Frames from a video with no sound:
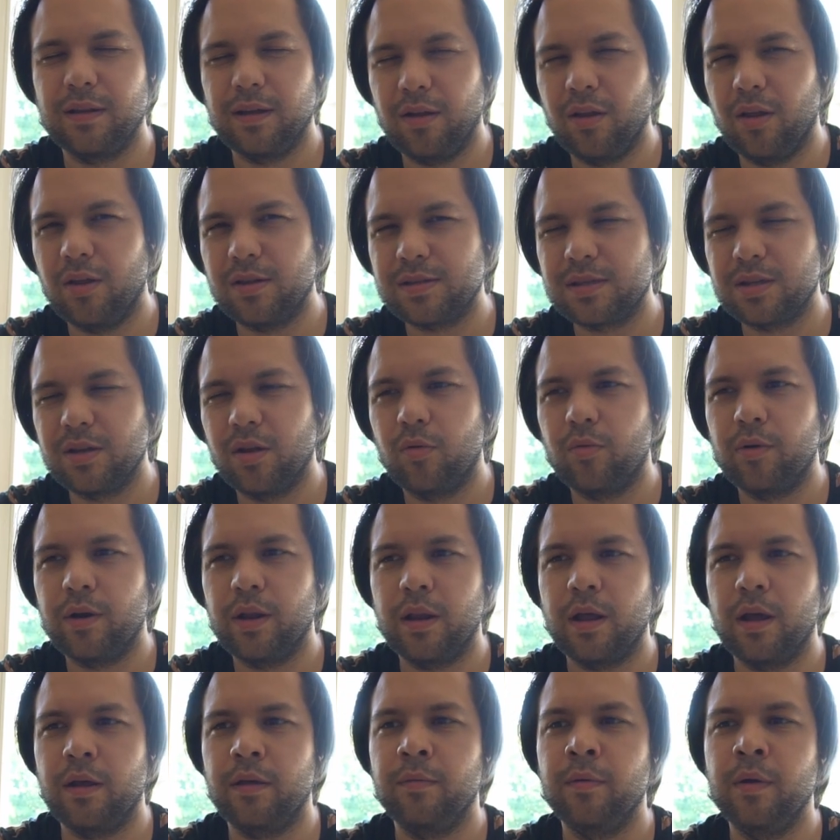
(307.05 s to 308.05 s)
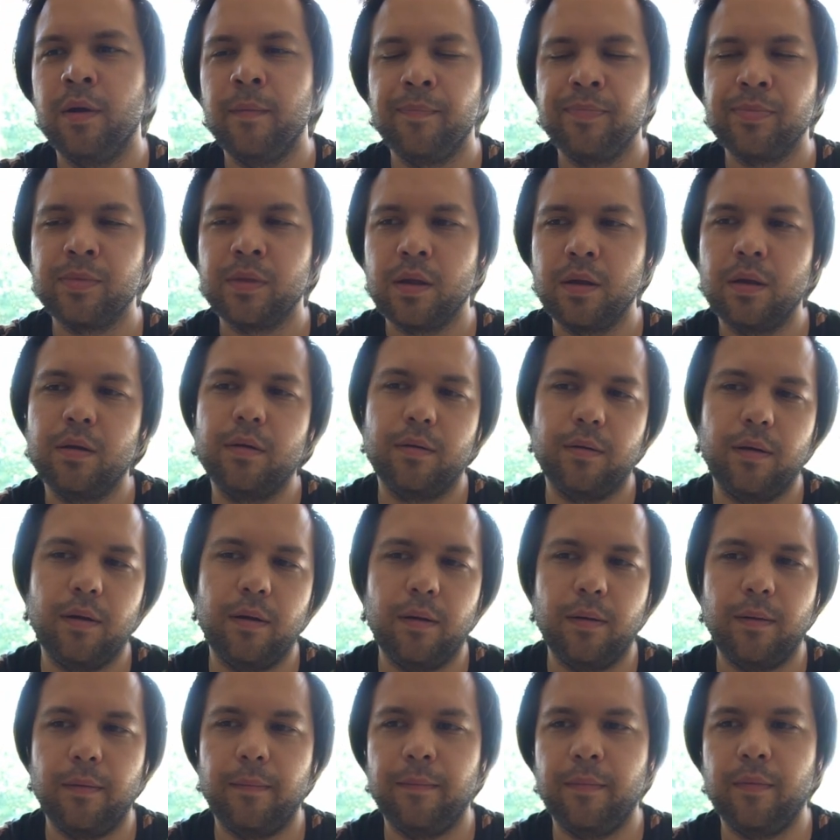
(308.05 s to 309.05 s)
a lot slower than I
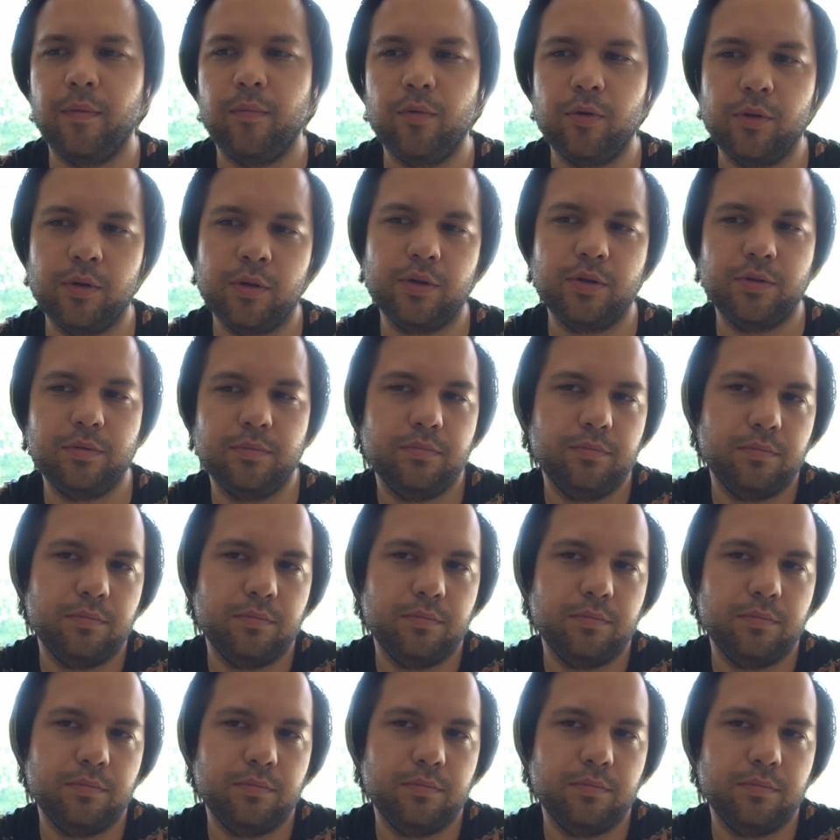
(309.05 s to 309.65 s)
um, would